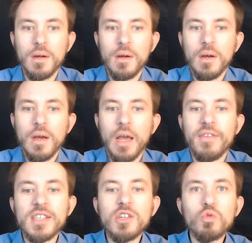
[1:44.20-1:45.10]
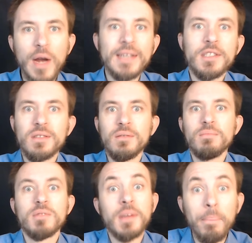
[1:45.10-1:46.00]
If it is a risk,
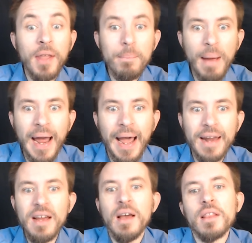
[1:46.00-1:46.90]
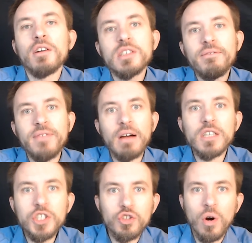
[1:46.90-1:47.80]
something bad, there is a very
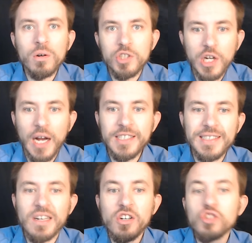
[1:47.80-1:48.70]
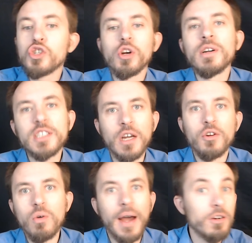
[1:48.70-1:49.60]
strong chance that an insurance
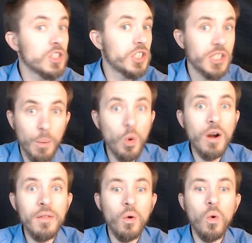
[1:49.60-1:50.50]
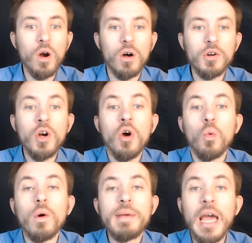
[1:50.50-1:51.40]
underwriter somewhere in the world
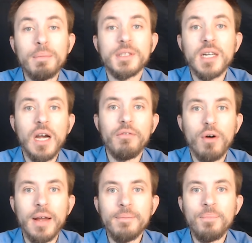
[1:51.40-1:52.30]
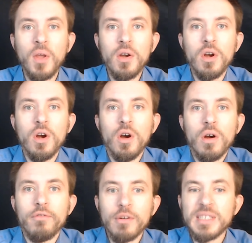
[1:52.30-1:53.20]
will be able to cover it.
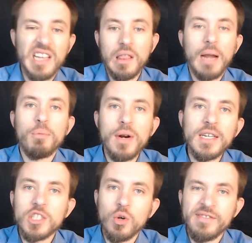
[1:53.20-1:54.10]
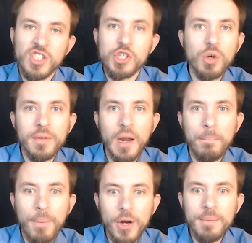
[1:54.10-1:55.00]
From celebrities who have insured their
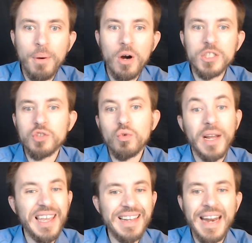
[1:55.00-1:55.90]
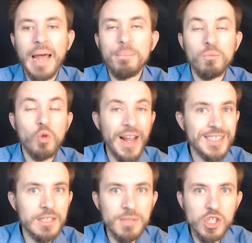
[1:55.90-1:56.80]
body parts through to kidnap and
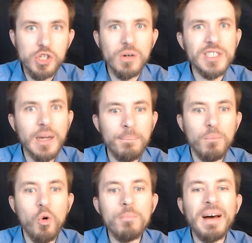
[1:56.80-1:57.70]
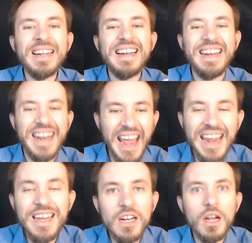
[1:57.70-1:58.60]
ransom insurance and more
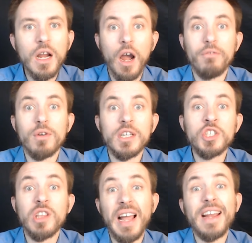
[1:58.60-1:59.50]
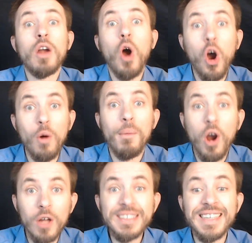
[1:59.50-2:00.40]
mundane coverage like home
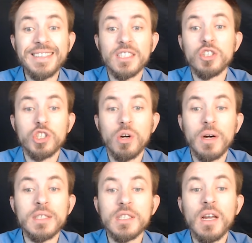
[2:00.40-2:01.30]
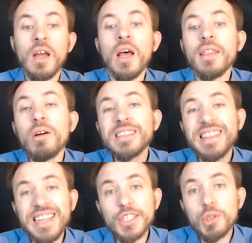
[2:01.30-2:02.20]
contents insurance, there is
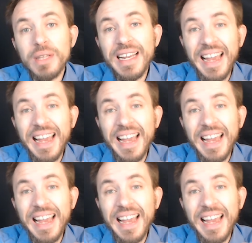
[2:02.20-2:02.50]
literally an